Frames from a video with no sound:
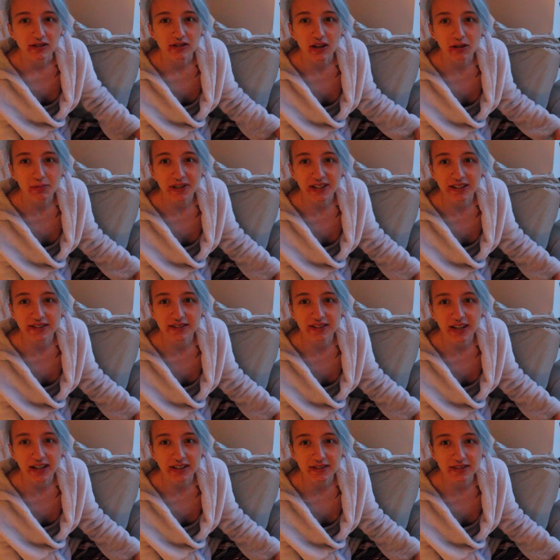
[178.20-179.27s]
nobody
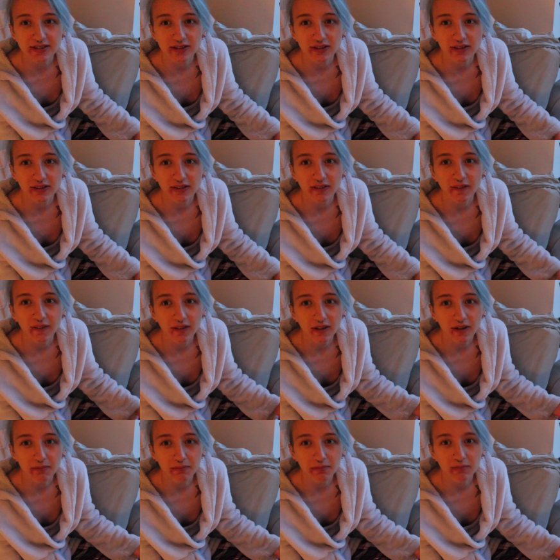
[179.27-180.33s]
sees
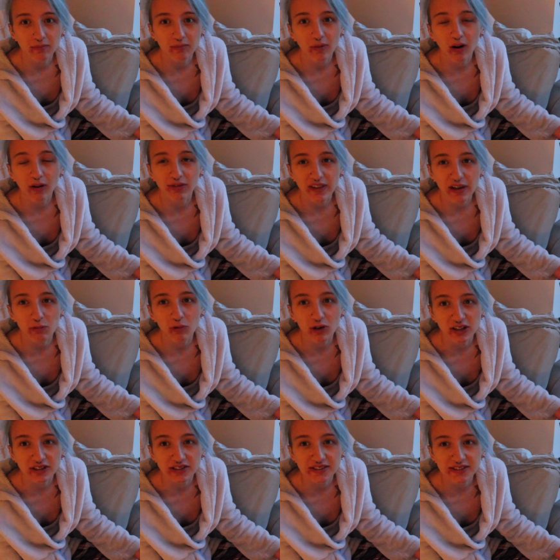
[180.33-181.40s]
them on their
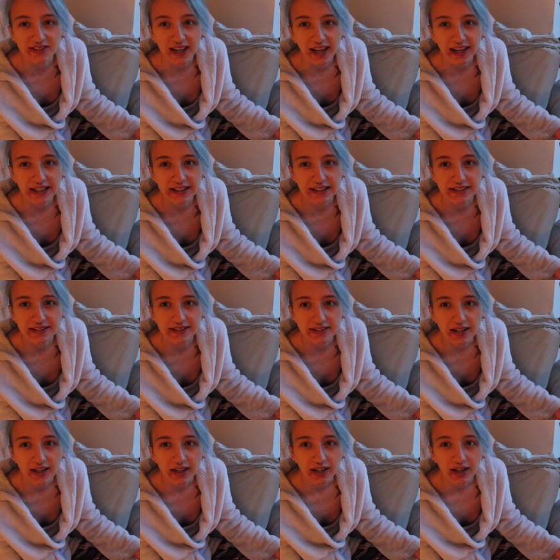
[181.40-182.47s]
worst days
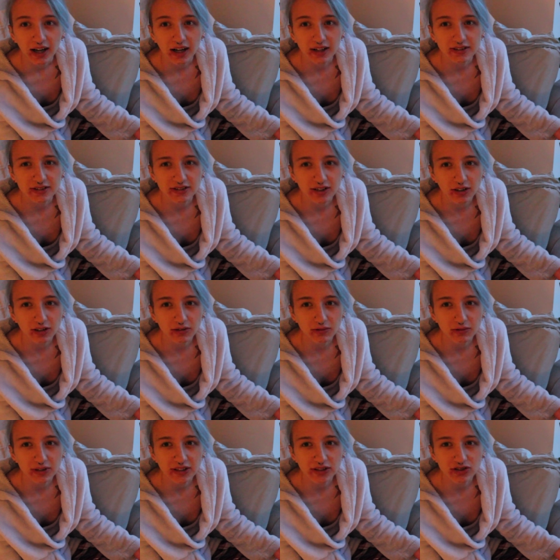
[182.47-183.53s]
and so
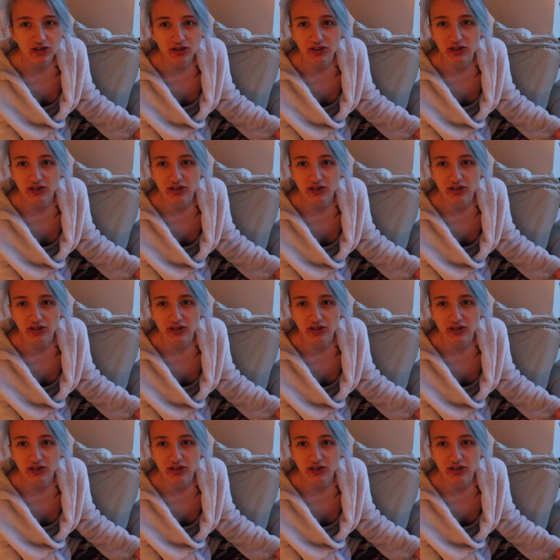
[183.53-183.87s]
it's just